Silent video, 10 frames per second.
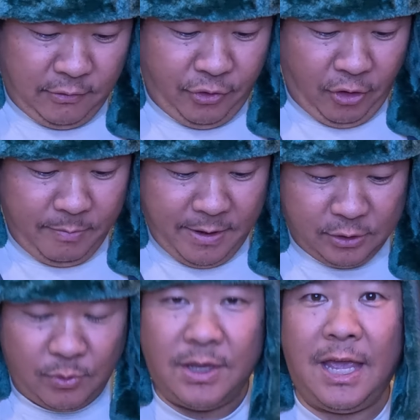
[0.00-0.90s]
30 minutes
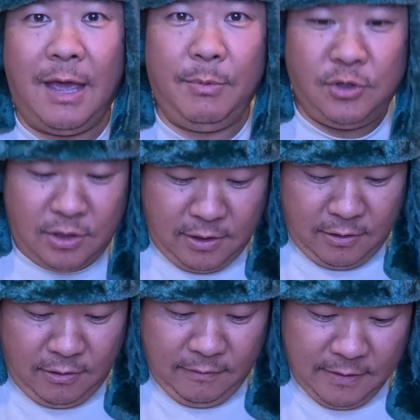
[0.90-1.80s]
with the cabbage in
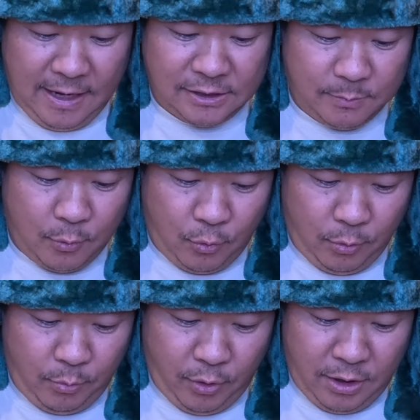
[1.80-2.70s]
there. Got some
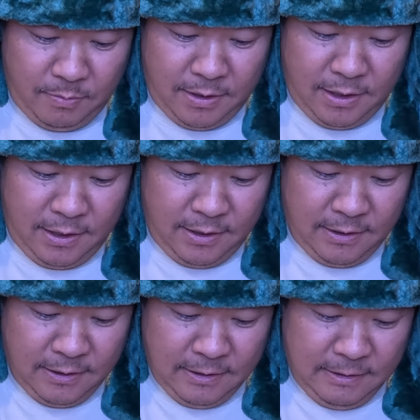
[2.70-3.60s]
cornbread made
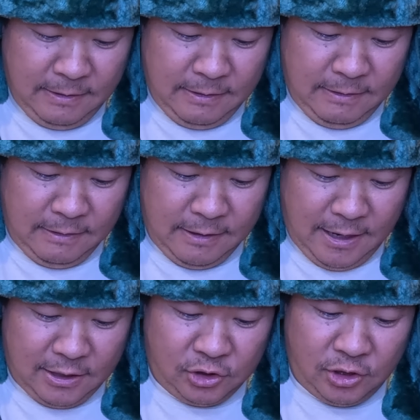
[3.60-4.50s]
and
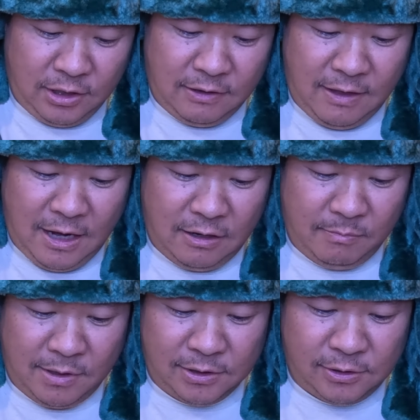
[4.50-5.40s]
got a chunk of that in
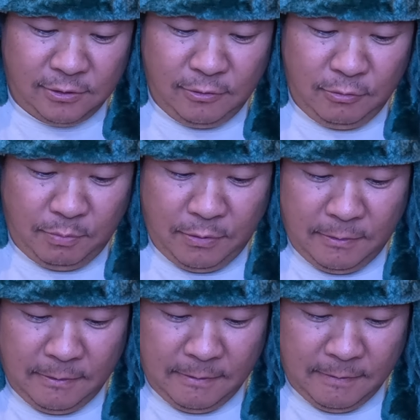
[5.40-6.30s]
my soup.
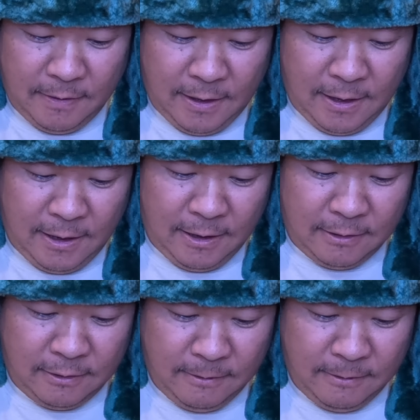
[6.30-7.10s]
And